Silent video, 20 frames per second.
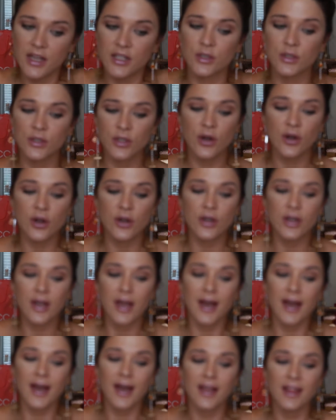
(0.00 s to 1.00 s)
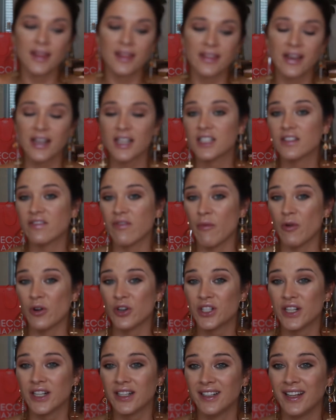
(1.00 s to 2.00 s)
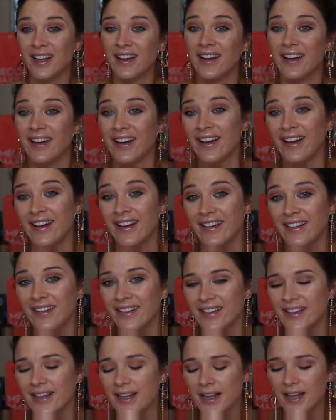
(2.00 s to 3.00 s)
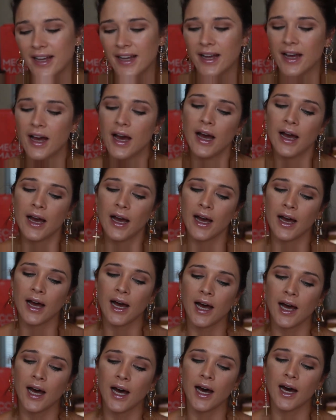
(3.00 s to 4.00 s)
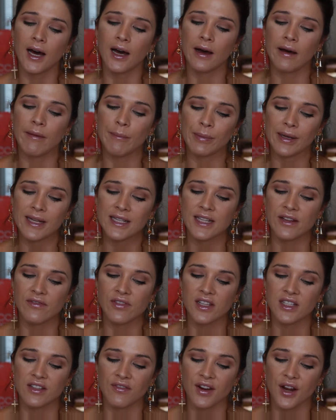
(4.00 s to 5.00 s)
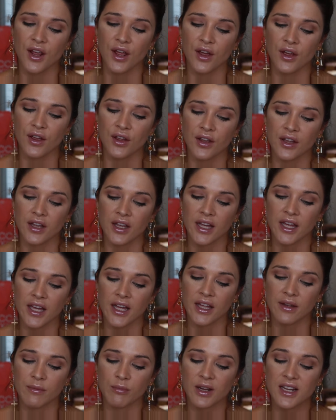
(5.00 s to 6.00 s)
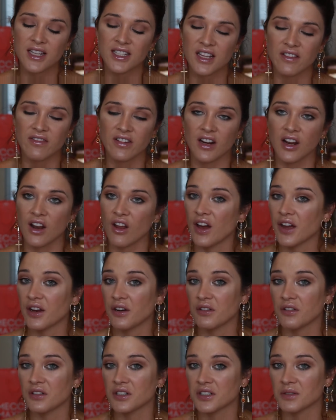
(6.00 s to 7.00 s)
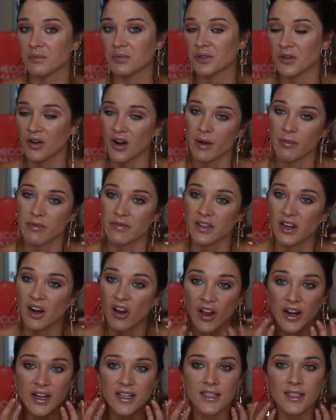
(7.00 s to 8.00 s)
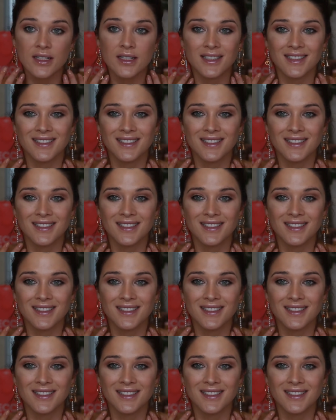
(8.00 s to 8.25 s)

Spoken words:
So, thanks for watching. Please give this a video. Please give it a like or a subscribe if you liked it.